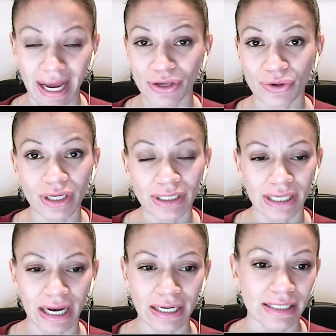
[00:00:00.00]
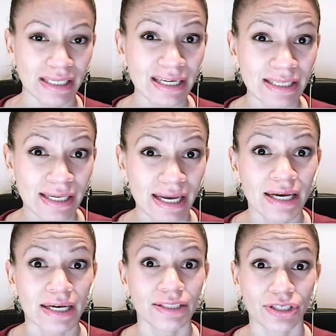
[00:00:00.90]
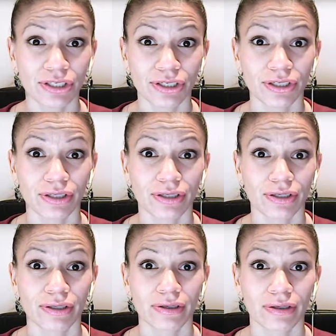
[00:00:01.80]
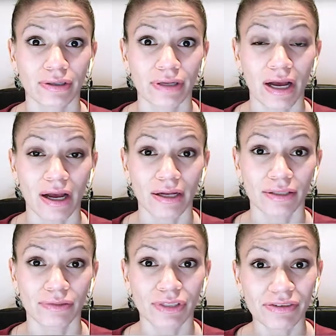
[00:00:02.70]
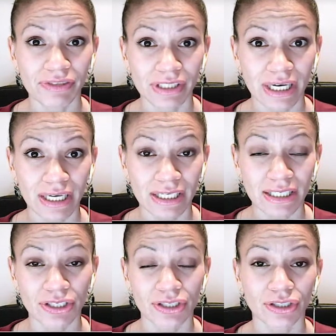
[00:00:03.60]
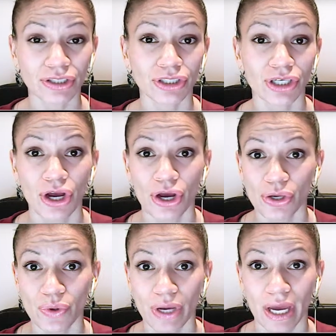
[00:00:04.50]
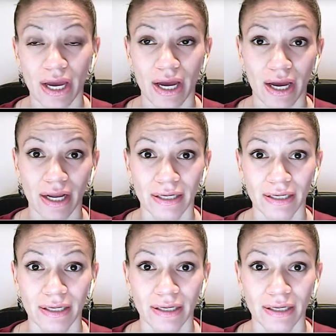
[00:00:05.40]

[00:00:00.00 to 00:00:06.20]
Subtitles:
And you can text this to your Relief Society sisters. You can